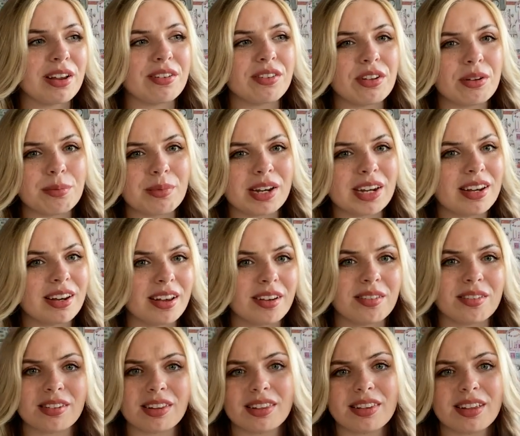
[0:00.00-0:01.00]
too many
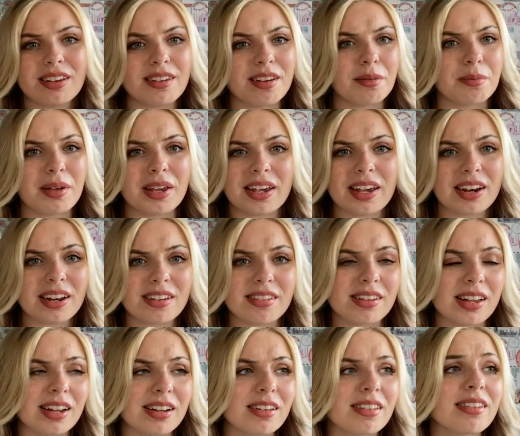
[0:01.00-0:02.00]
notes and they don't make any
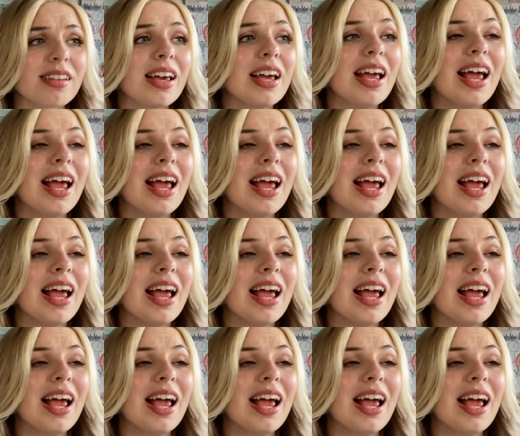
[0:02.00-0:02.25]
sense.